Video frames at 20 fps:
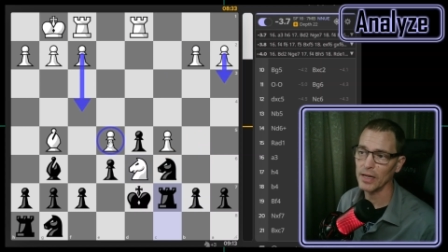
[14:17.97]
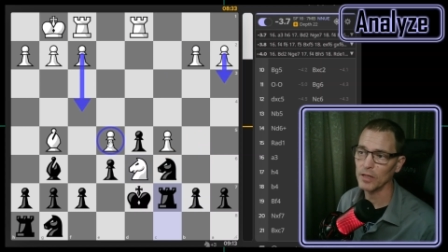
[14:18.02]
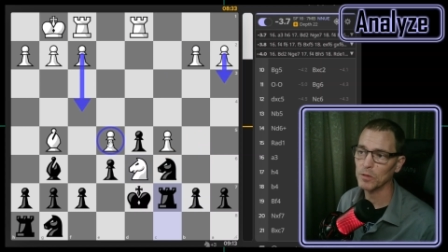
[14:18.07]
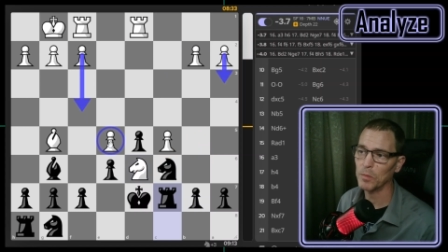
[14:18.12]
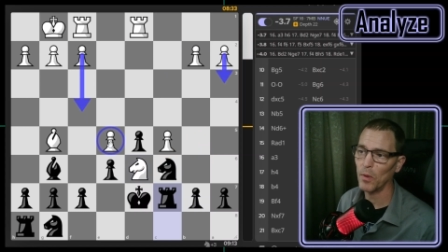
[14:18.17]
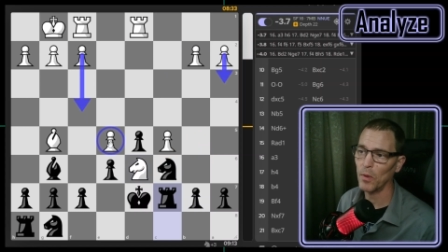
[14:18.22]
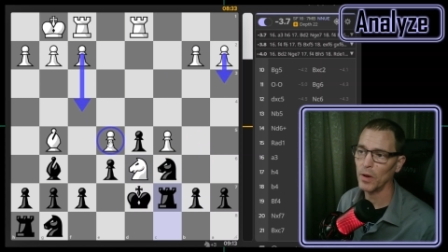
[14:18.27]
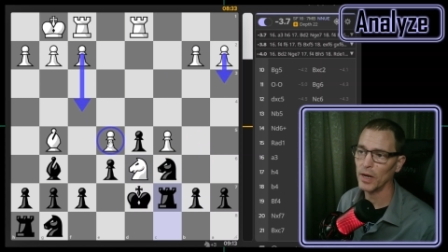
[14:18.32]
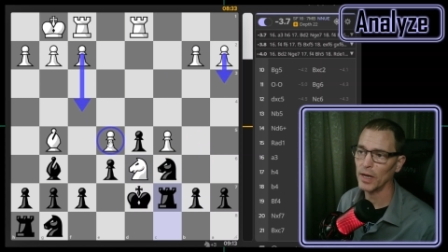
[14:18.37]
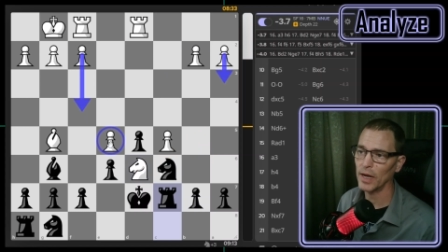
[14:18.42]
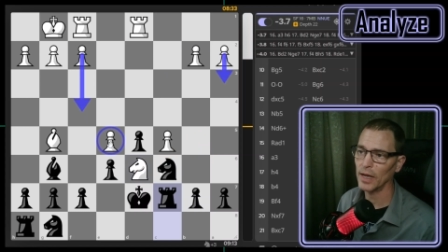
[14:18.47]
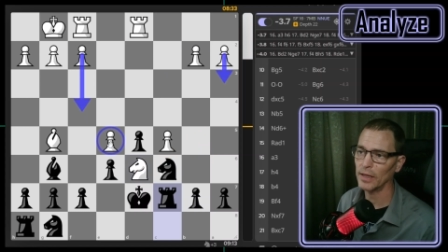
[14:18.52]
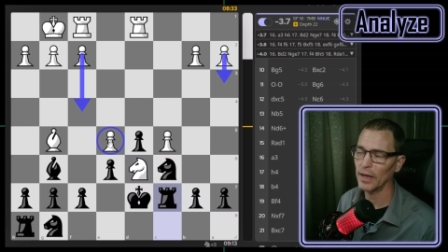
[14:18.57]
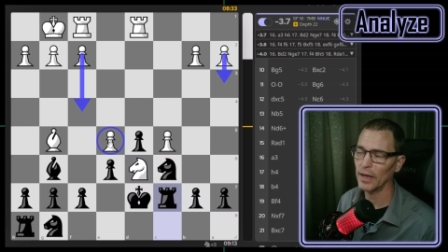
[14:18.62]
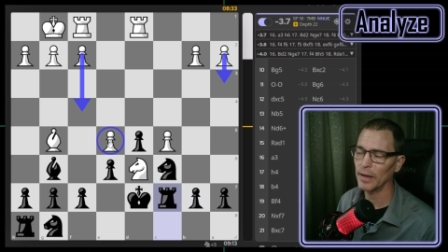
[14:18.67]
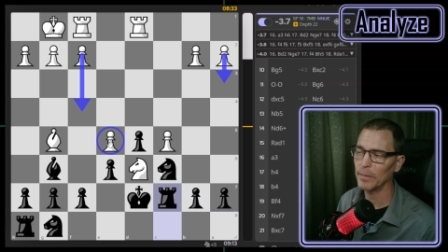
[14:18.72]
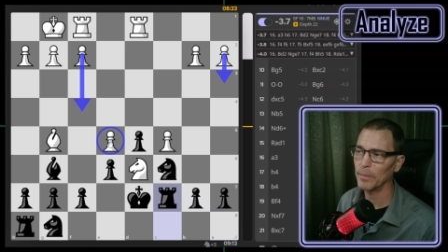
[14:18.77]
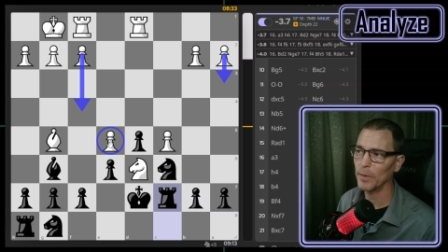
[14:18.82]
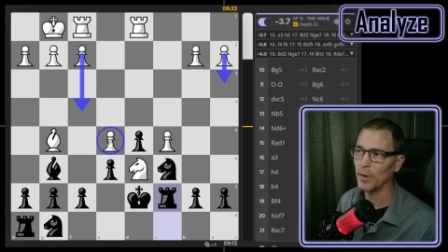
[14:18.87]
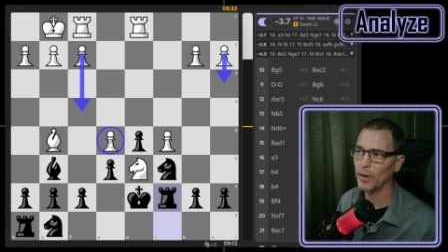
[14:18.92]
is pointed at
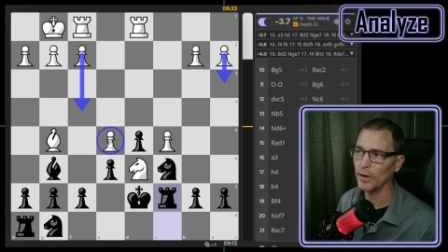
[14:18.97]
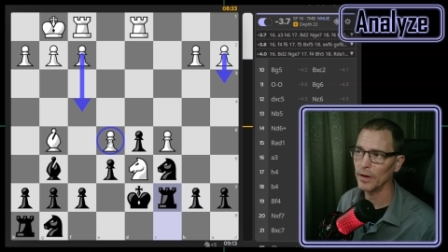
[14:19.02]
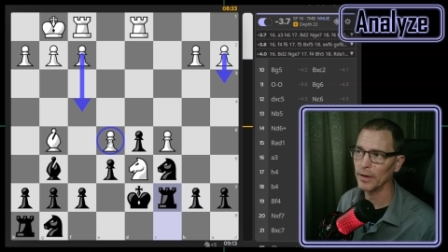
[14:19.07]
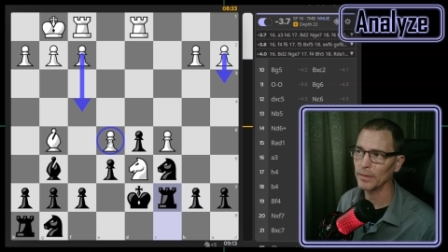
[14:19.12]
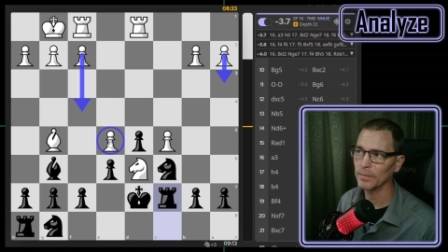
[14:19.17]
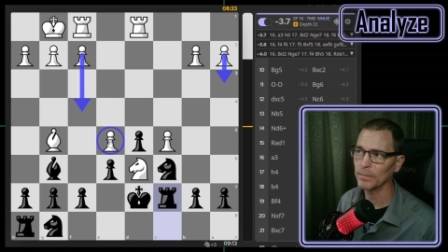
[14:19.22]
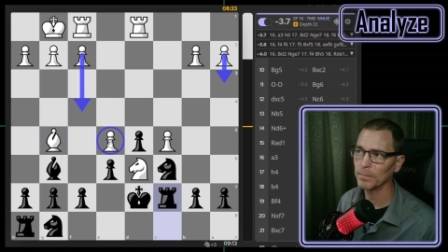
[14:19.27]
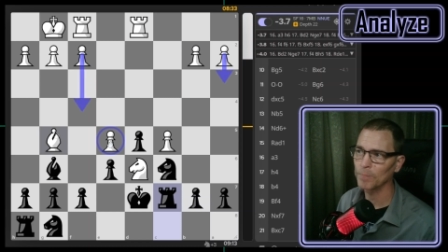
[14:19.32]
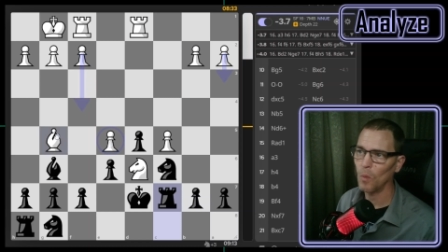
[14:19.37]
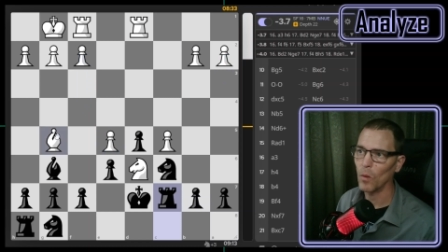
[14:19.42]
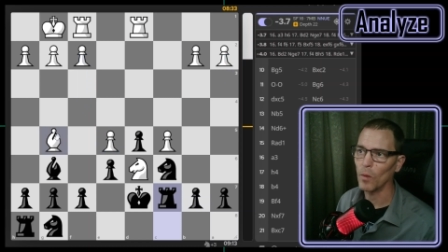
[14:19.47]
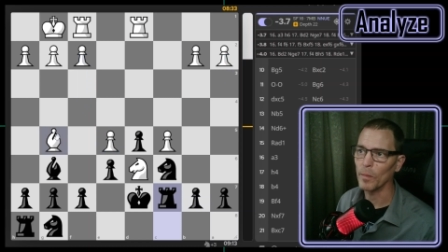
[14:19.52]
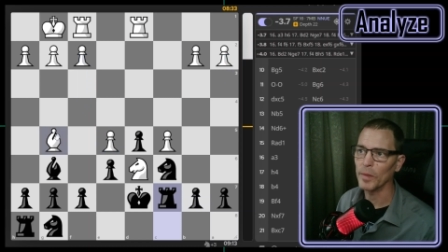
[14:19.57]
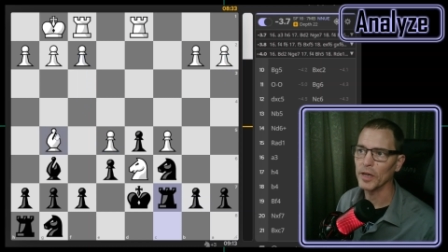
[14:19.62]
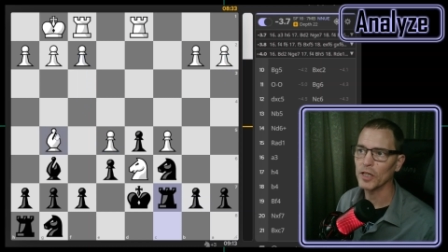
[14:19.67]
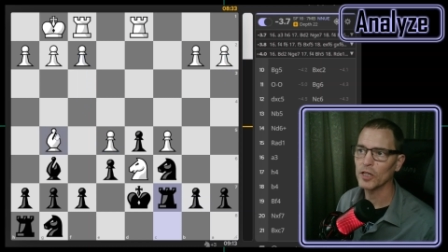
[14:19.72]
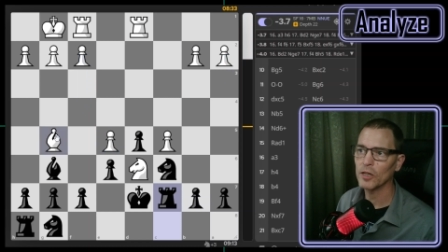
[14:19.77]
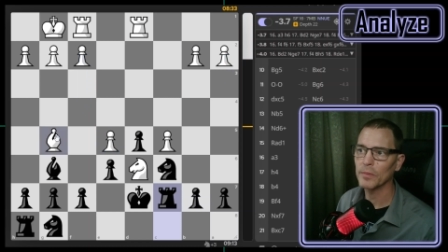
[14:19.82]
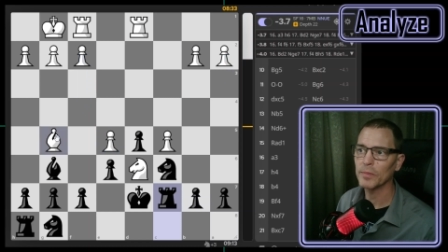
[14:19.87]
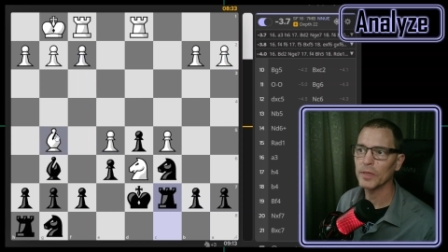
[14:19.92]
that pawn. Or
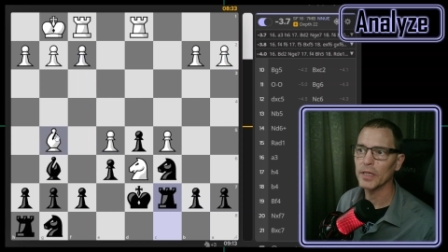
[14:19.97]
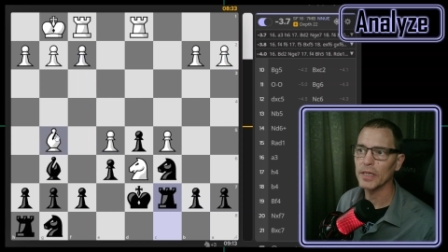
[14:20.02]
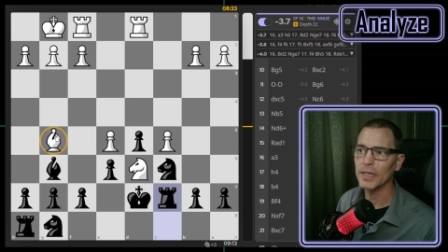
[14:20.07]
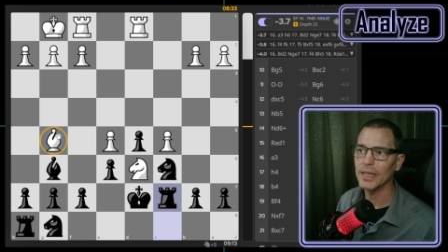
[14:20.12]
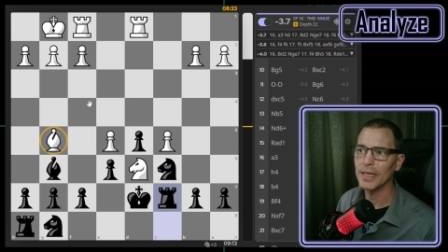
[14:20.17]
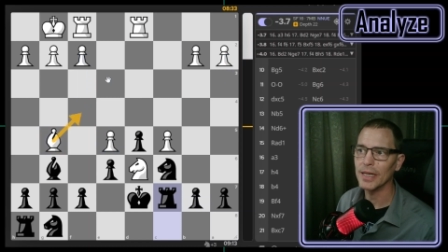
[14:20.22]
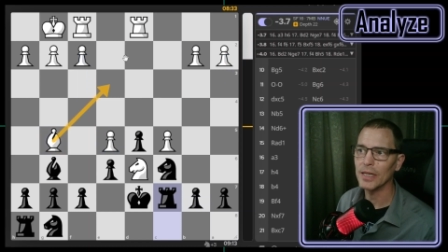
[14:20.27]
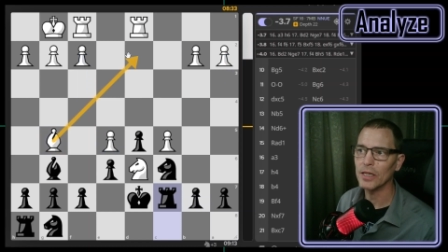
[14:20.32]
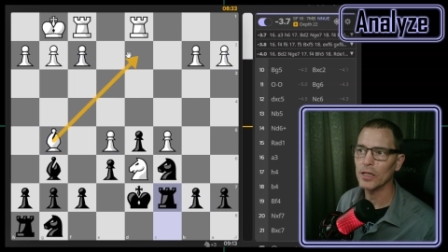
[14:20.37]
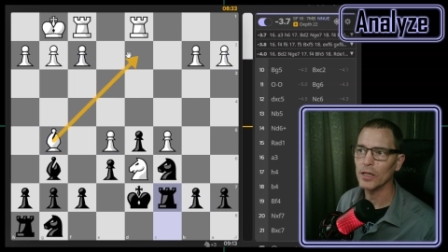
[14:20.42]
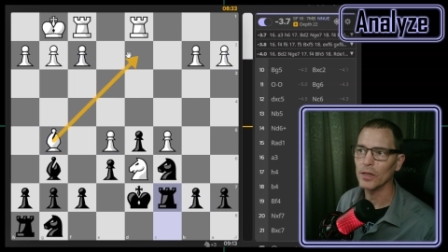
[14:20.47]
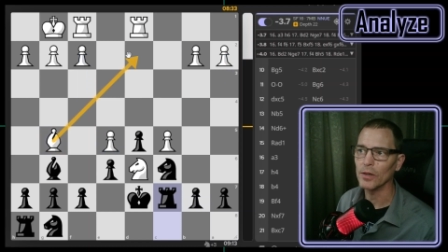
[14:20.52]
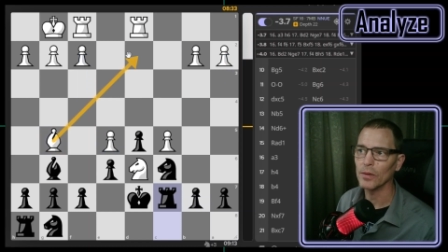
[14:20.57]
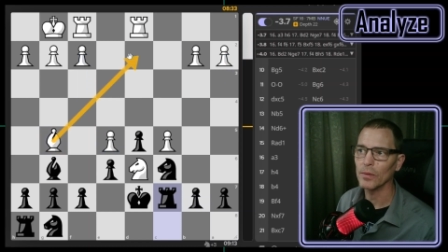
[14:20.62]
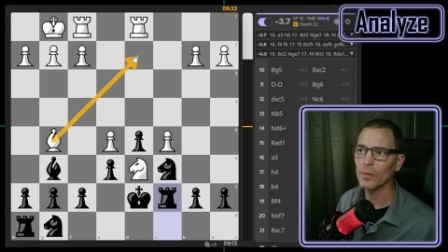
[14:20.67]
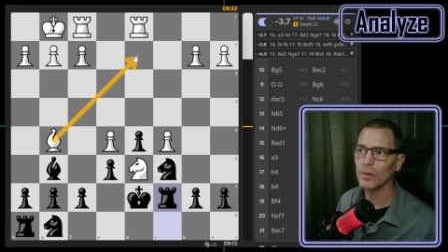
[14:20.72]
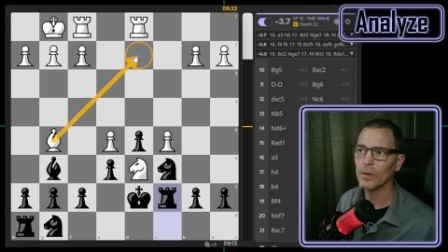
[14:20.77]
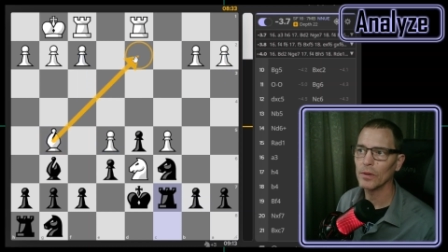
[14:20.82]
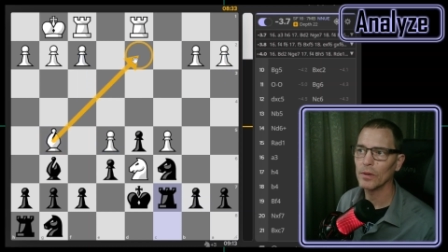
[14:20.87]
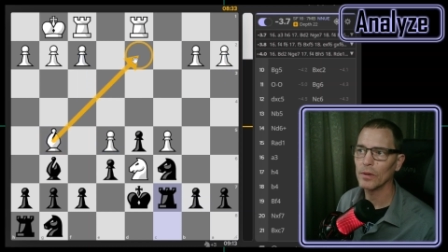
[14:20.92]
bishop to
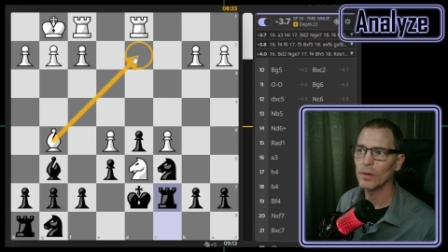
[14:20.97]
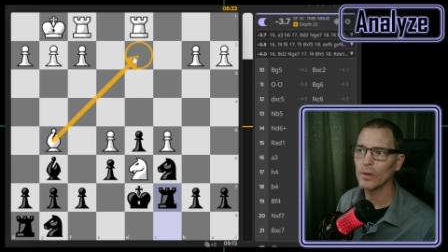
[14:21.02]
d2.